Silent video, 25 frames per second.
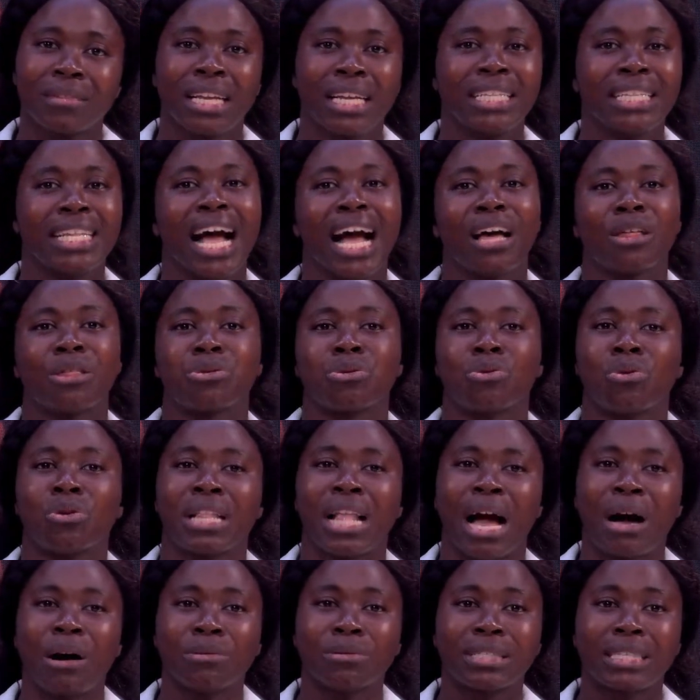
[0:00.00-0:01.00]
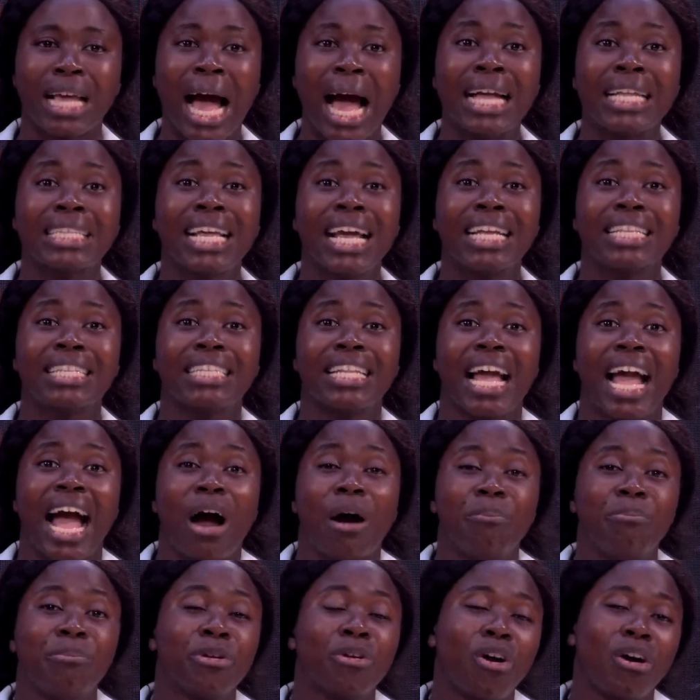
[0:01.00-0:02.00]
They are thrown out, and they
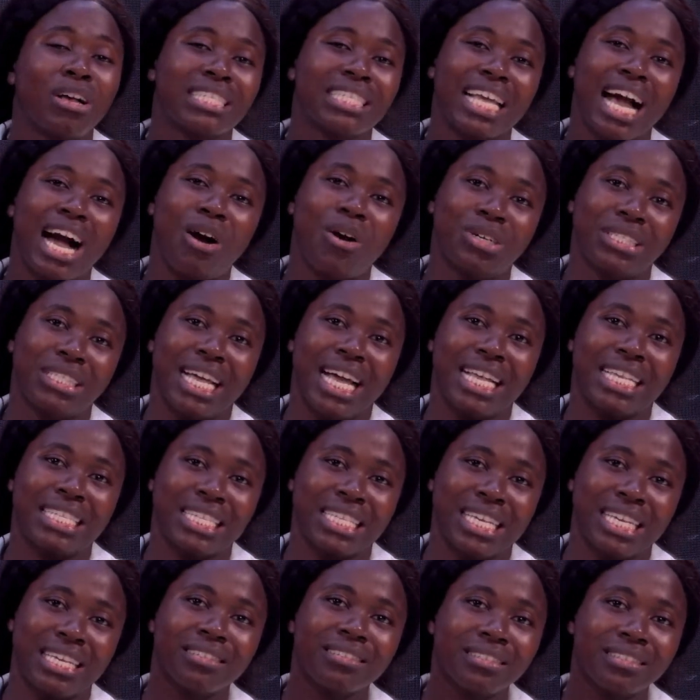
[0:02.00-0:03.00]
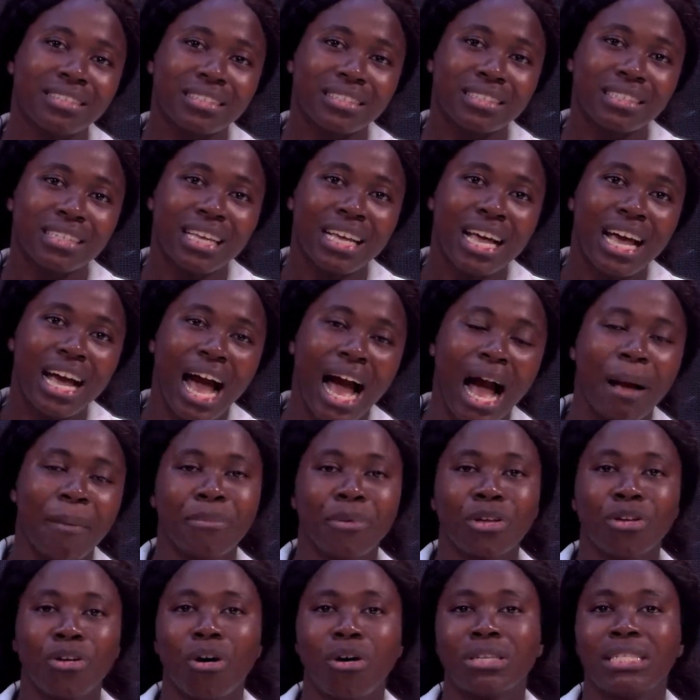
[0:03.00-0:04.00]
are because they are underskilled and
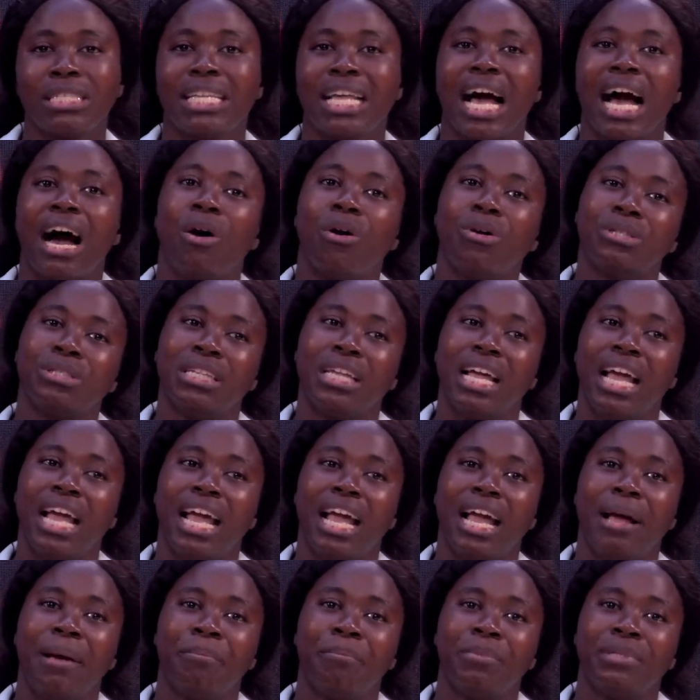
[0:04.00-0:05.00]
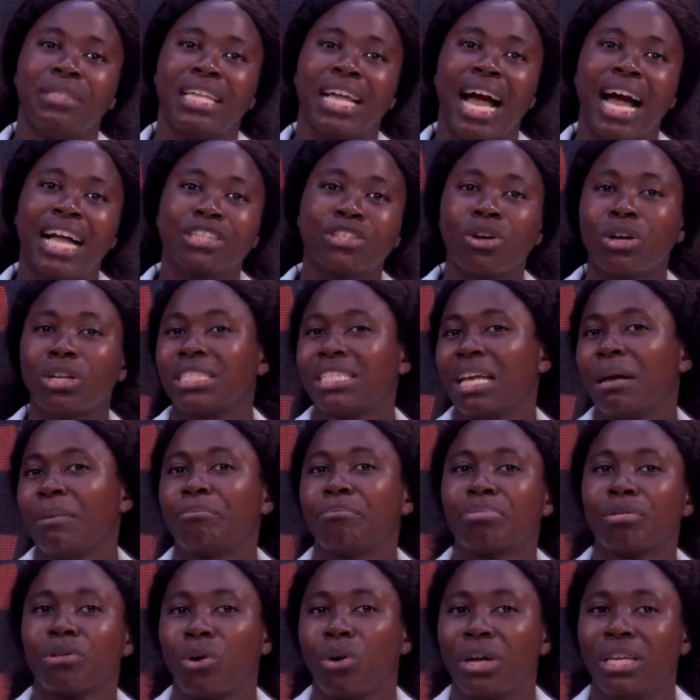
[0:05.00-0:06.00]
because they are not
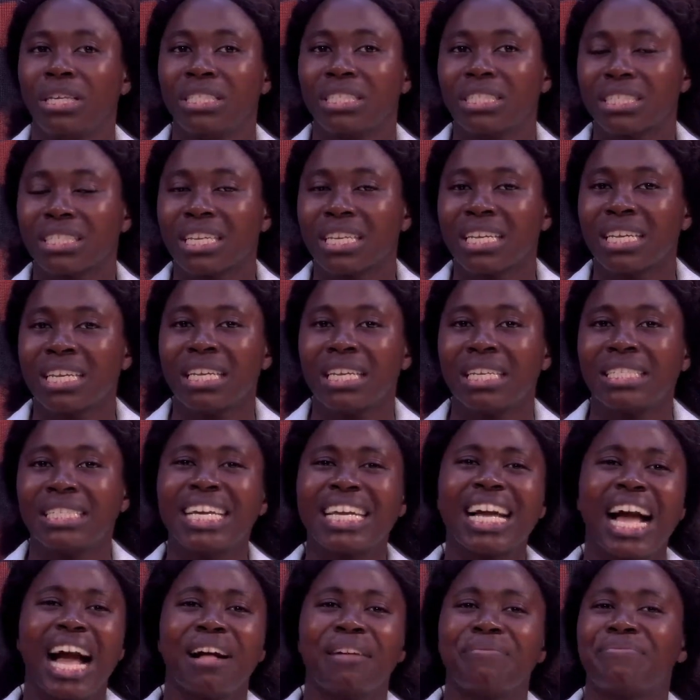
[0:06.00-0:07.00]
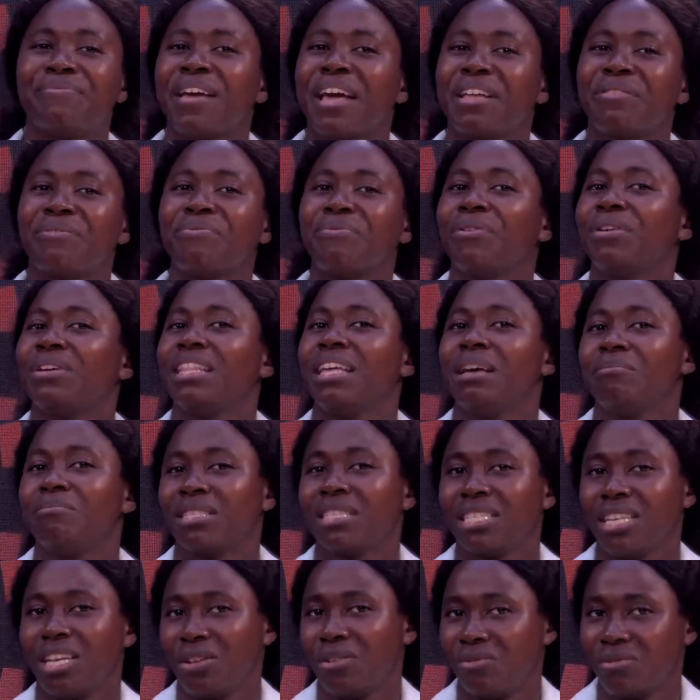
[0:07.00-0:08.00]
employed, they can't fend for
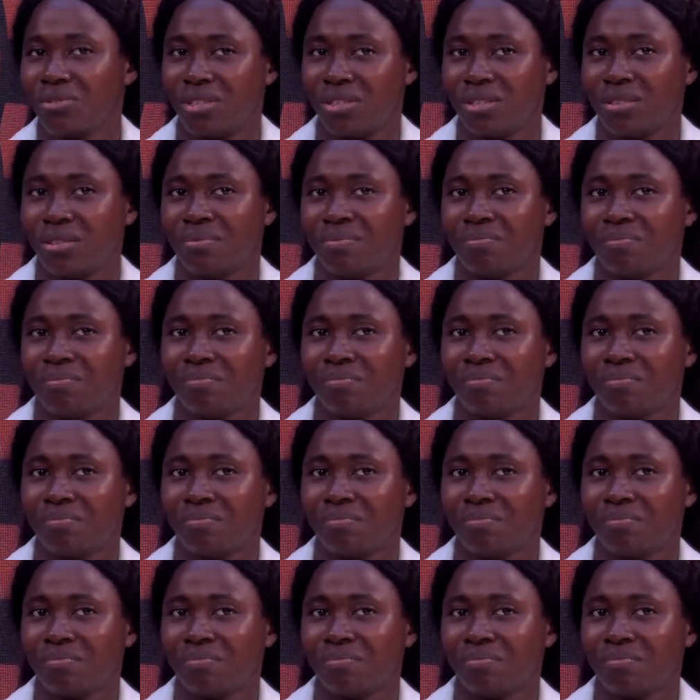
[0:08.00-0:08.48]
themselves.